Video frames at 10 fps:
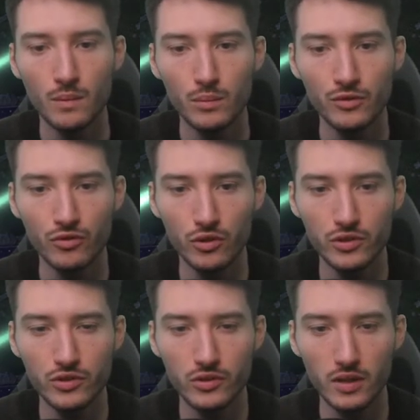before you
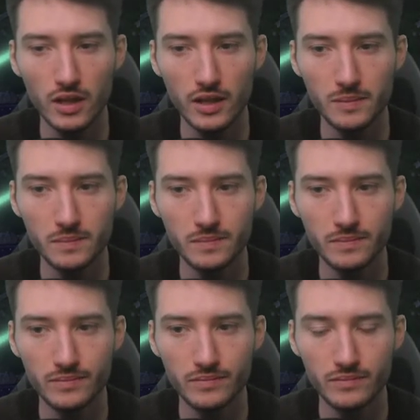scry,
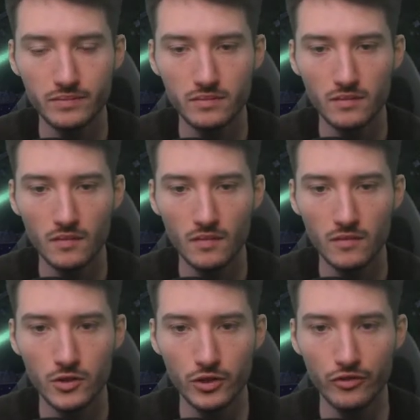
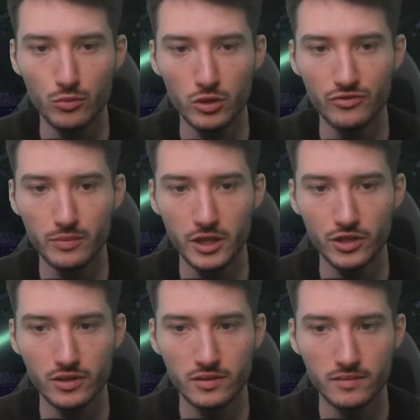so you have more
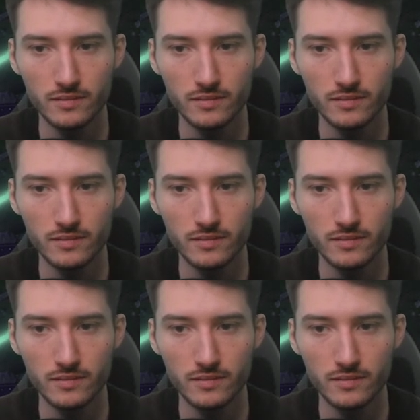information.